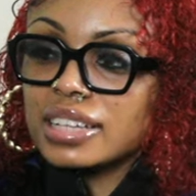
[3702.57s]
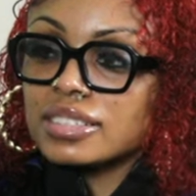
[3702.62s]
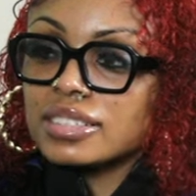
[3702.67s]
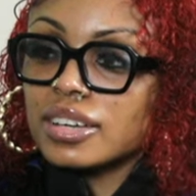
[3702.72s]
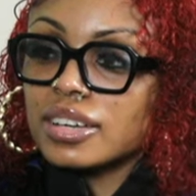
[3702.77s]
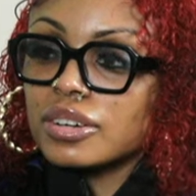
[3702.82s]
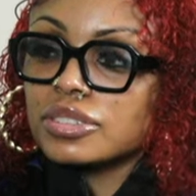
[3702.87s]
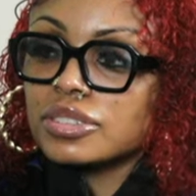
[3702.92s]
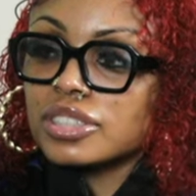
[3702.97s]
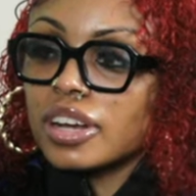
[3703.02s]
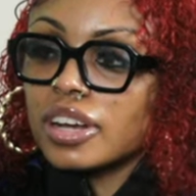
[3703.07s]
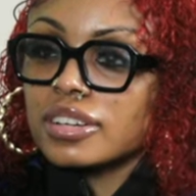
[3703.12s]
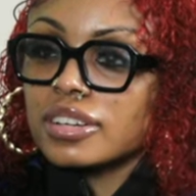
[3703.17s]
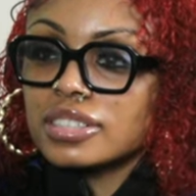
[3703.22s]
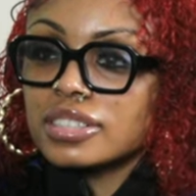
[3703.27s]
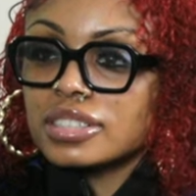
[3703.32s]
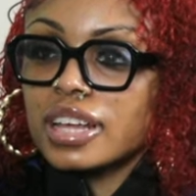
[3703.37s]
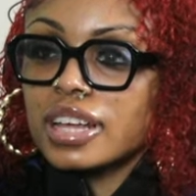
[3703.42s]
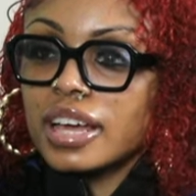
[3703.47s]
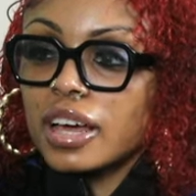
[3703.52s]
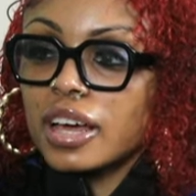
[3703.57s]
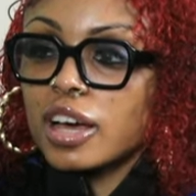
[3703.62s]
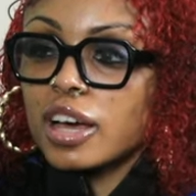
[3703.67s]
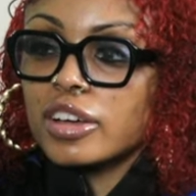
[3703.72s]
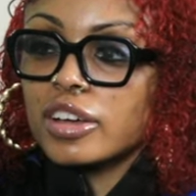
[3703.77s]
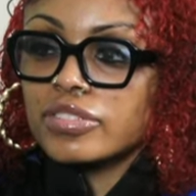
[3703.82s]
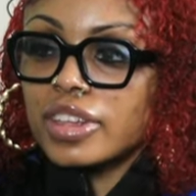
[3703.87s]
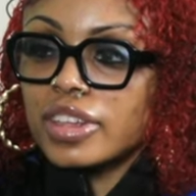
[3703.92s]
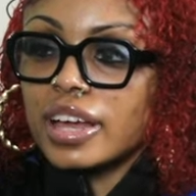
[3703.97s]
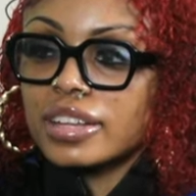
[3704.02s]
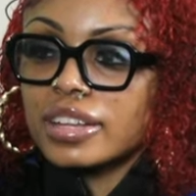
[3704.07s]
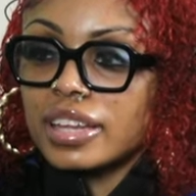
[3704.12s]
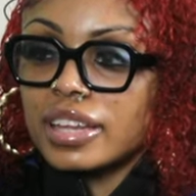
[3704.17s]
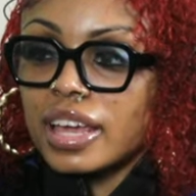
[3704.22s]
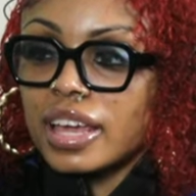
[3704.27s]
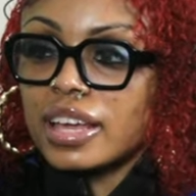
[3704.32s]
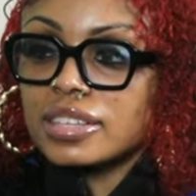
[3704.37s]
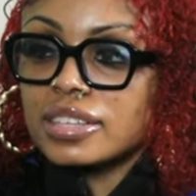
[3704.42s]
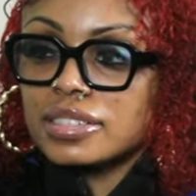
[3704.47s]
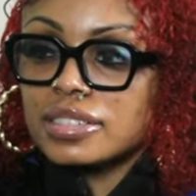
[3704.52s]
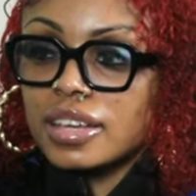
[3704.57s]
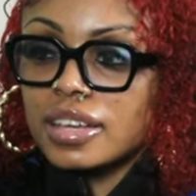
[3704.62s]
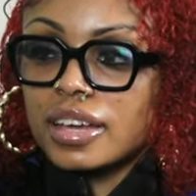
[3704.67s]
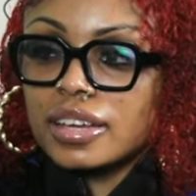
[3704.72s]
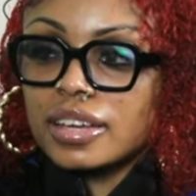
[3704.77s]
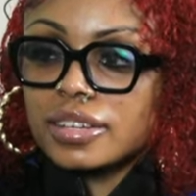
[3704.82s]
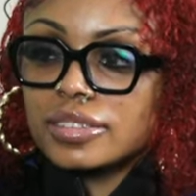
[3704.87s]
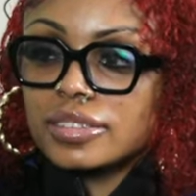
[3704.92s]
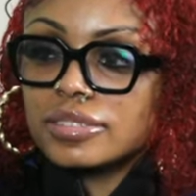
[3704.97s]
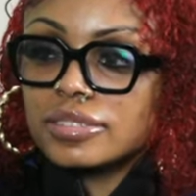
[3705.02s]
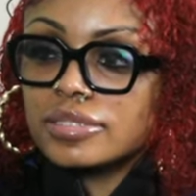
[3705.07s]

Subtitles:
Told y'all to stay off that dang site.